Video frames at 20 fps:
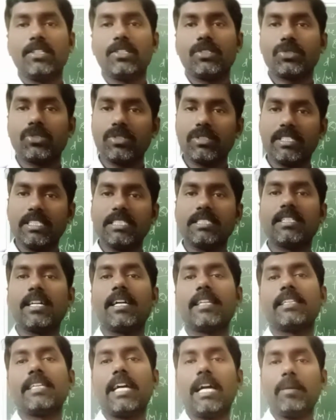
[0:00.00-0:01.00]
So these
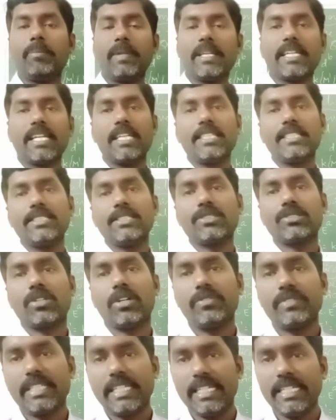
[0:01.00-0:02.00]
are the applications
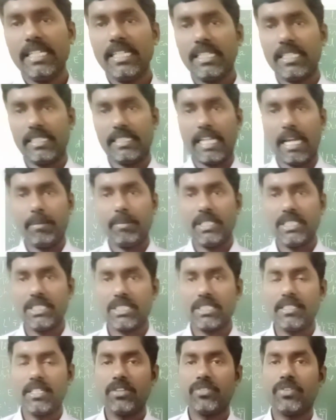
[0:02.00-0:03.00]
of the
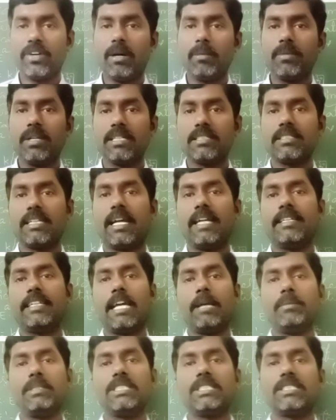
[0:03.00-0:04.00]
dimensional formulas and
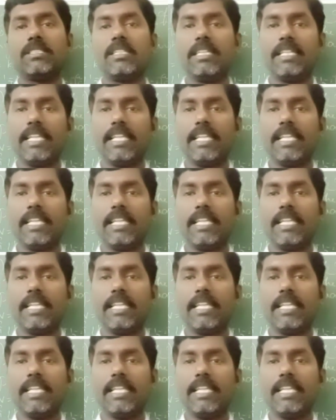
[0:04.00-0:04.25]
dimensional